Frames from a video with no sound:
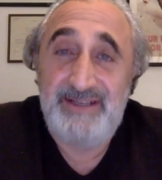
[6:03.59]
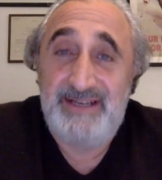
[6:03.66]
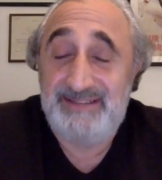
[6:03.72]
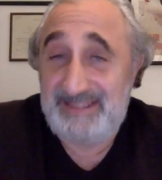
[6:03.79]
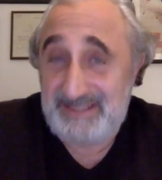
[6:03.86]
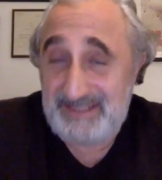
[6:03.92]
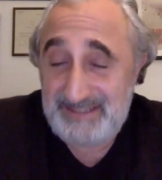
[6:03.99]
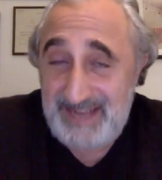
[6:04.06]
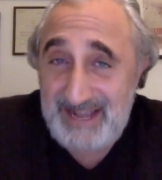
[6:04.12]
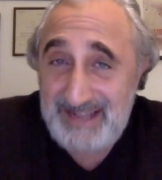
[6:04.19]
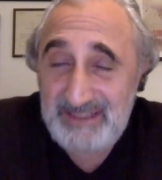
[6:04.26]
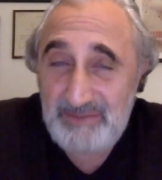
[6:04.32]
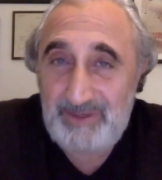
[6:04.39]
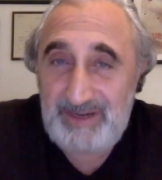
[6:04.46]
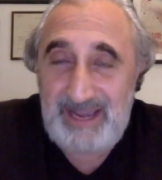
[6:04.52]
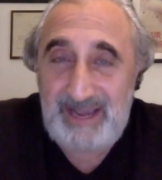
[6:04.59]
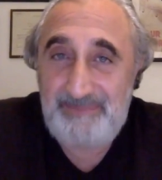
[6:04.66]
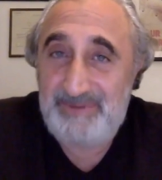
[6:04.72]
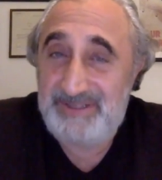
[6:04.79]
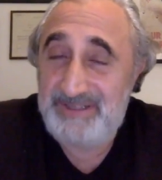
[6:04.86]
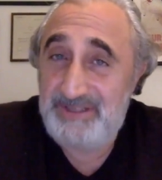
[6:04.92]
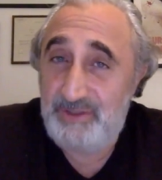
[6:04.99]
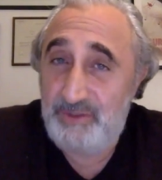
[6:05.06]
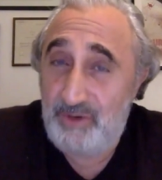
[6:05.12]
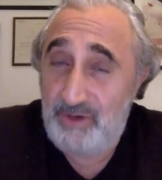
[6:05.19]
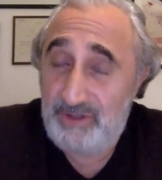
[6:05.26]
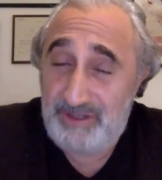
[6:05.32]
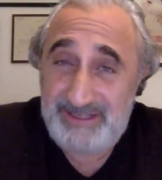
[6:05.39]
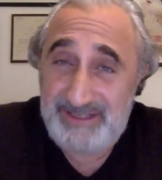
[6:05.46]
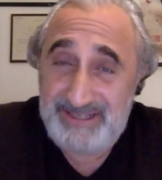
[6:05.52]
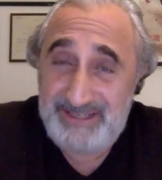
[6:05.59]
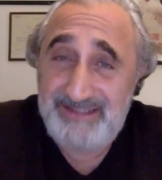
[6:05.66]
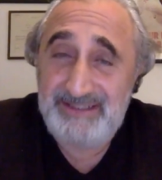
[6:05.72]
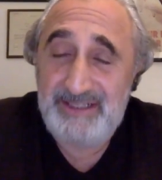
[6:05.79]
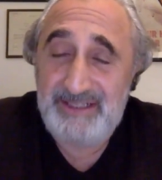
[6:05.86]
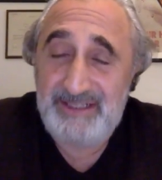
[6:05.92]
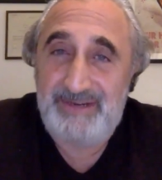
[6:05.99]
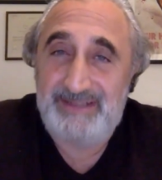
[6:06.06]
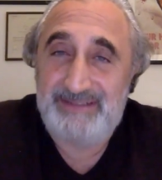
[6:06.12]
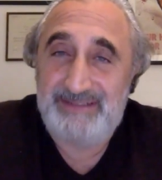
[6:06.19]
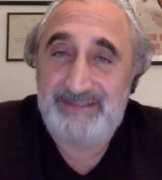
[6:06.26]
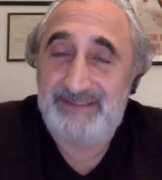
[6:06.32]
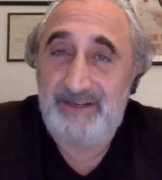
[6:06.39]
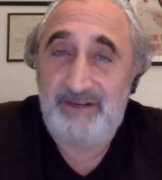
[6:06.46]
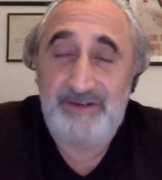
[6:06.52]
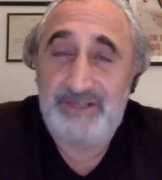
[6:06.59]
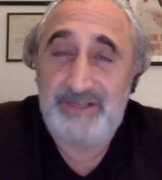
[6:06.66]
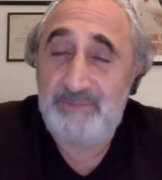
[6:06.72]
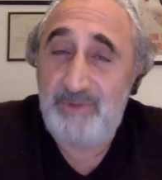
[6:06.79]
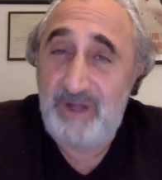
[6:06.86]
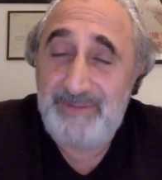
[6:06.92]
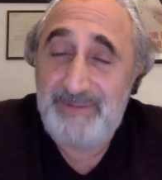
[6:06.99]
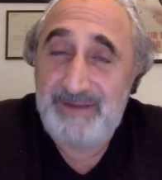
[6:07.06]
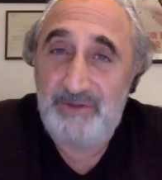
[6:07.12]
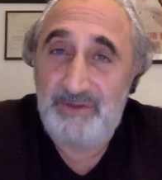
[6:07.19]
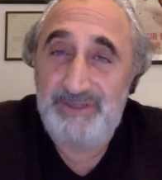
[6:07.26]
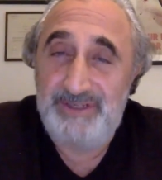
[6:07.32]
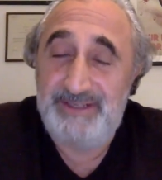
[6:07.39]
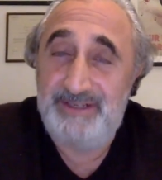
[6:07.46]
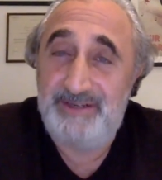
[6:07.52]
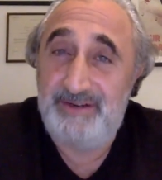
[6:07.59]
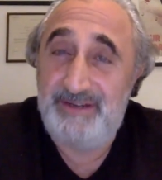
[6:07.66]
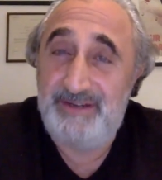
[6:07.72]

And that's exactly what happens. You are exactly correct that they are a small minority.